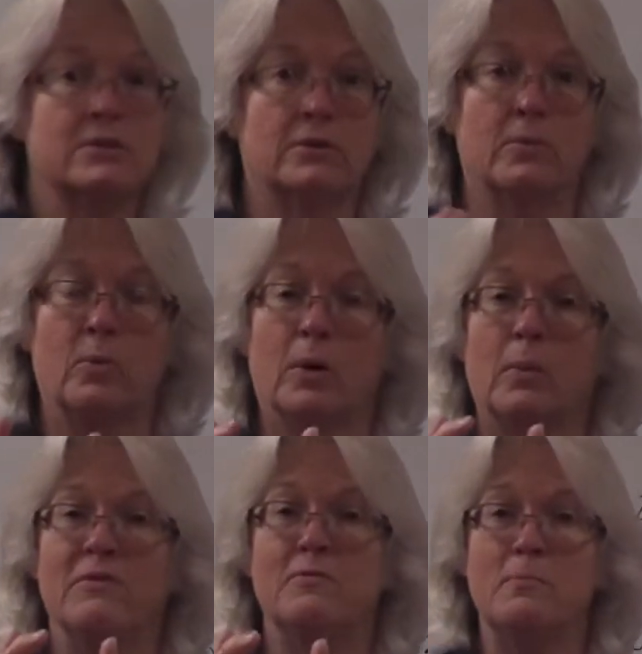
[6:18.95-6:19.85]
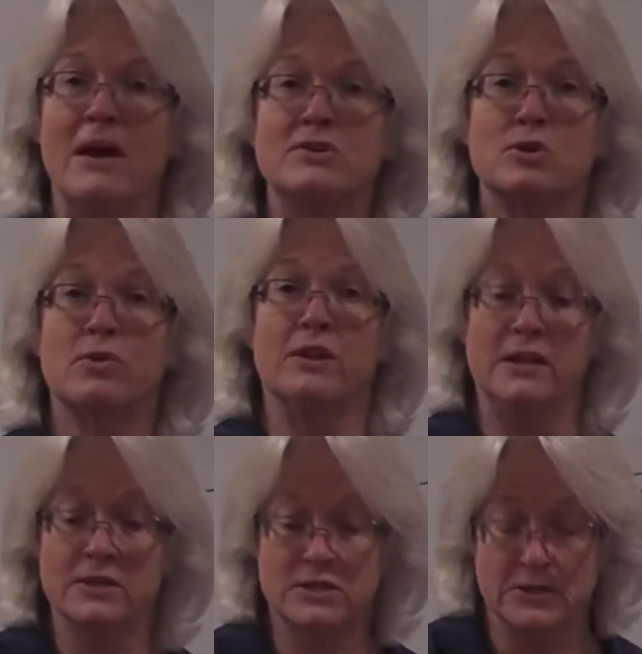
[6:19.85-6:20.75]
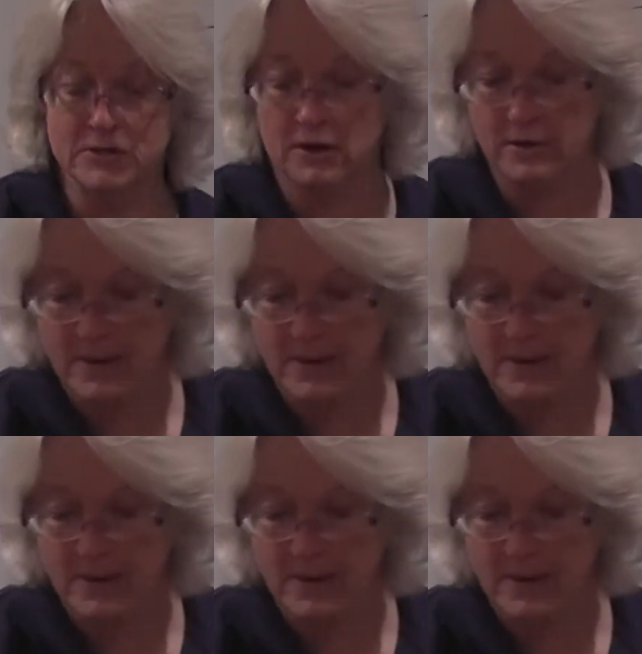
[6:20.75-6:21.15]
that are where we've measured the distance on a